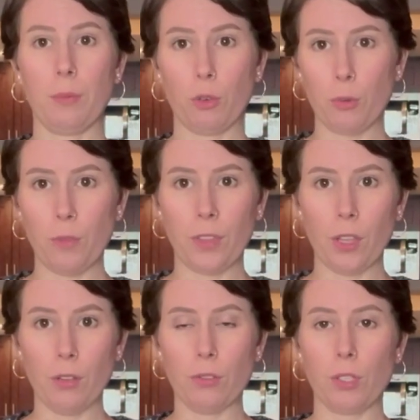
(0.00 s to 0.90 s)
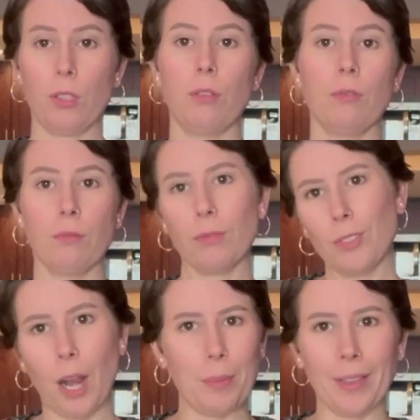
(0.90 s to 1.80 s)
removing those,
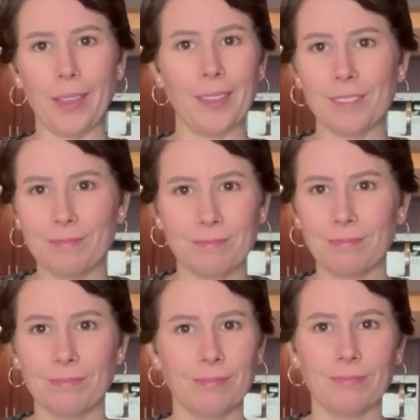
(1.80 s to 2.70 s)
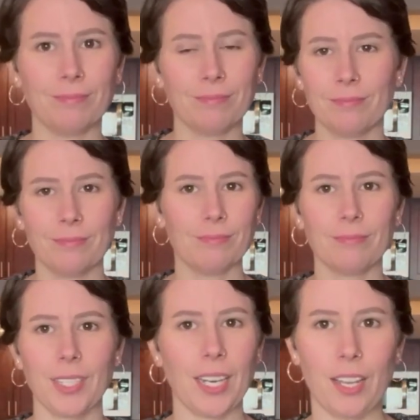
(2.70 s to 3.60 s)
cropping it.
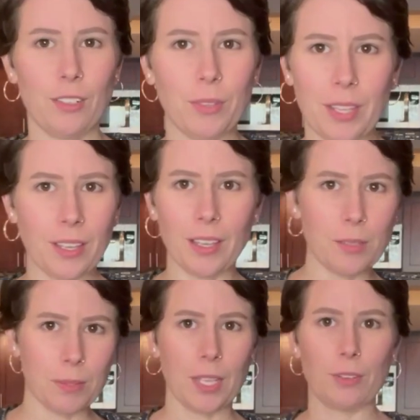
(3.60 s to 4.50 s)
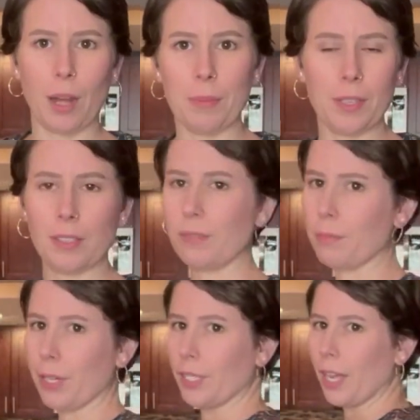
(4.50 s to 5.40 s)
Can I do anything else besides crop things?
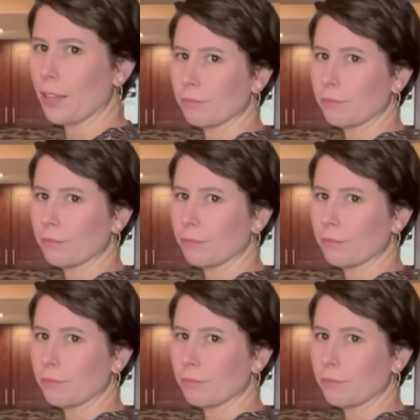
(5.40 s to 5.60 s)
Apparently not.